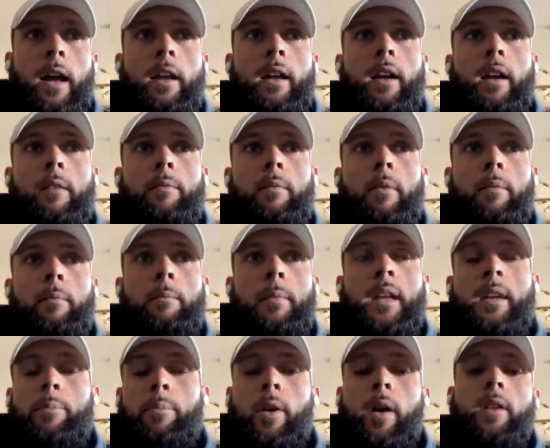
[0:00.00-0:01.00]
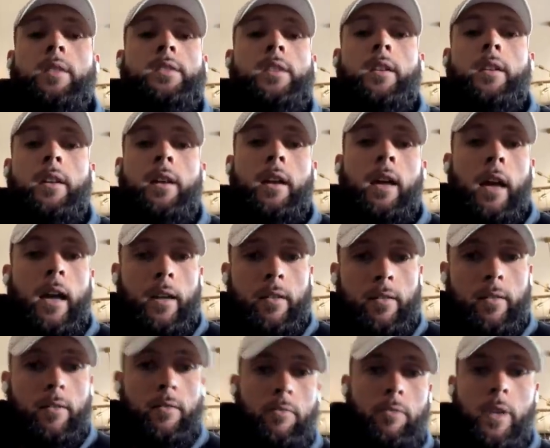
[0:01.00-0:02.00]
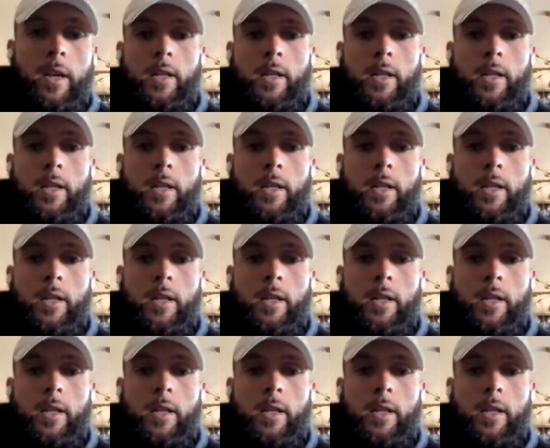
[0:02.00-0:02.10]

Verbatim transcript: know, Me personally hadn't